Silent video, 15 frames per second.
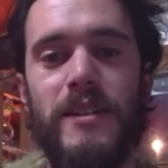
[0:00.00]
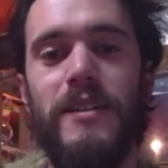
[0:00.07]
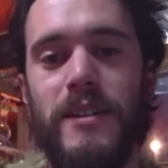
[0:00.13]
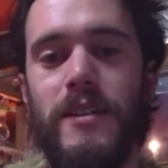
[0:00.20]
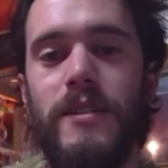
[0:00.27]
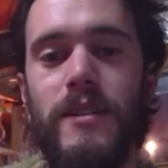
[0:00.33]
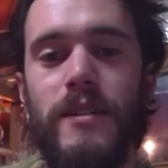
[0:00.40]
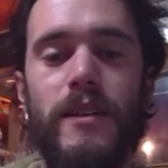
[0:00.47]

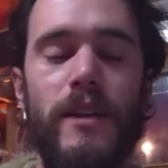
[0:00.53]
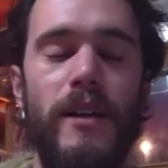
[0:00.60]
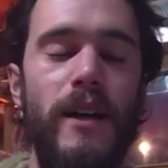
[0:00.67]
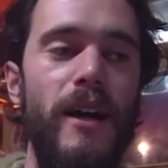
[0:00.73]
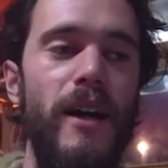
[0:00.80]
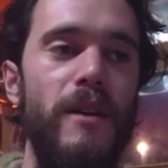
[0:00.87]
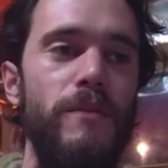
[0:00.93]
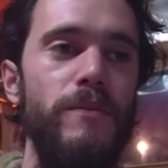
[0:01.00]
Yeah.
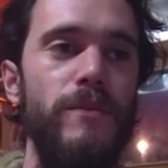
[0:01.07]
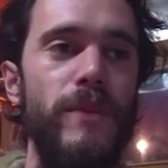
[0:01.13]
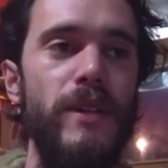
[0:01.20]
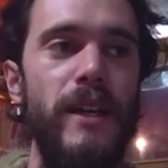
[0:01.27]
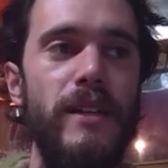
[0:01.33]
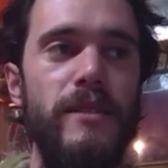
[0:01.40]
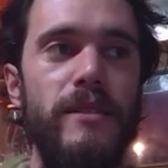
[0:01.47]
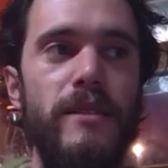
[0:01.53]
Um,
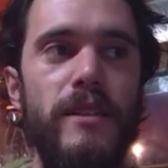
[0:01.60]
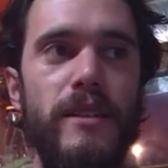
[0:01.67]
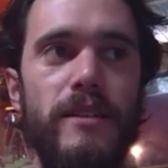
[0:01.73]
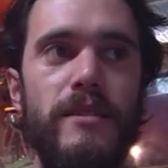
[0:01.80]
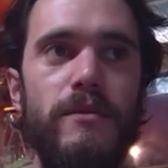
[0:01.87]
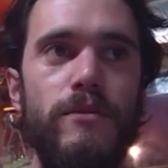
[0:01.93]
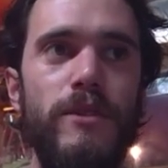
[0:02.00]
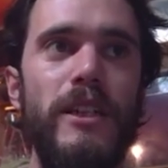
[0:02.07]
it
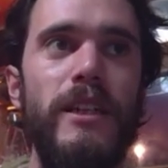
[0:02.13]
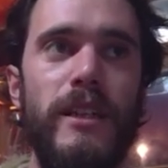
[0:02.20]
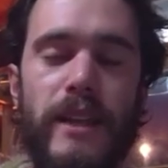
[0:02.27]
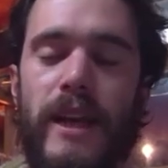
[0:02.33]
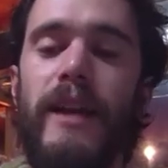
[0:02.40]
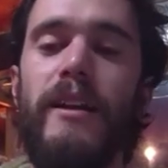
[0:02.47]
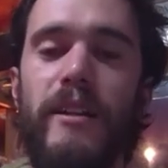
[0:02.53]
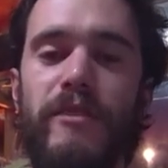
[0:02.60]
it's really
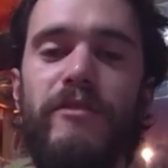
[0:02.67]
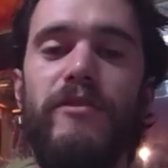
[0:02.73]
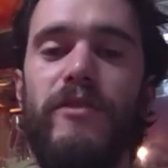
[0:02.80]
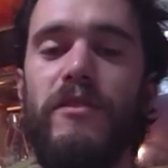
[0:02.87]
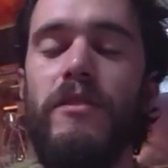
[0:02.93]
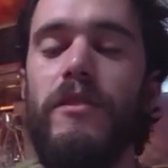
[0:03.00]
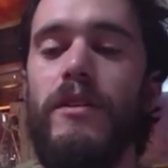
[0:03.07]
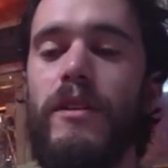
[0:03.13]
negative
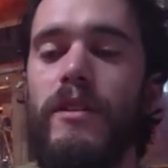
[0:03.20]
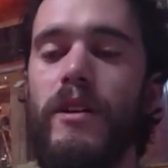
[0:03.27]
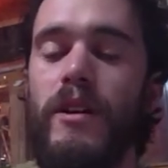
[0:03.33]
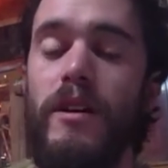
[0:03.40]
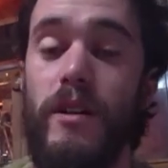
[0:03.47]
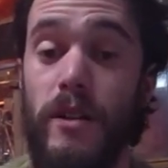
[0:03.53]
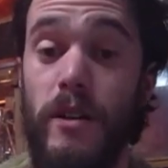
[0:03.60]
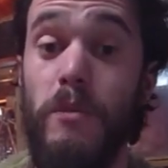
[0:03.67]

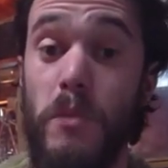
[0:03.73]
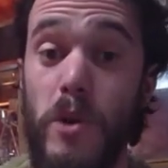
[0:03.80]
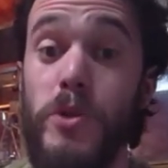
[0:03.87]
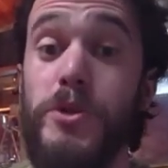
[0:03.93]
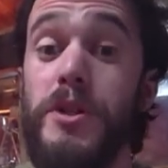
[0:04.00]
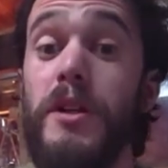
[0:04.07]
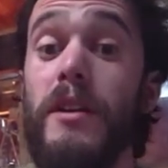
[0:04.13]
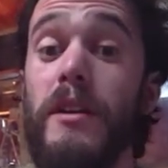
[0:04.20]
uh,
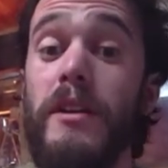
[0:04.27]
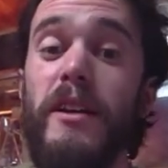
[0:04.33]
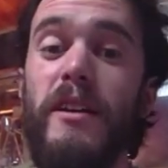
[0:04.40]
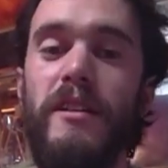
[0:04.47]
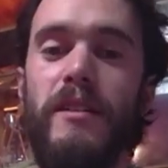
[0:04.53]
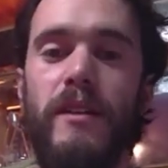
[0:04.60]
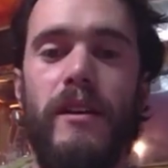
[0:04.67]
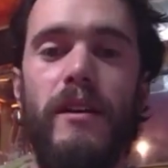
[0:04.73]

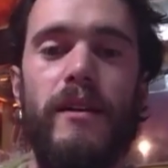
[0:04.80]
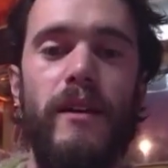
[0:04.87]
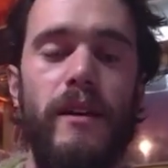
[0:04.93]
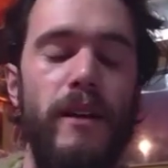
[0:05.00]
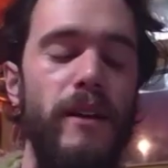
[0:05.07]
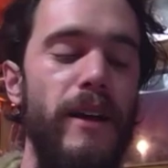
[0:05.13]
emotionally, mm-hmm.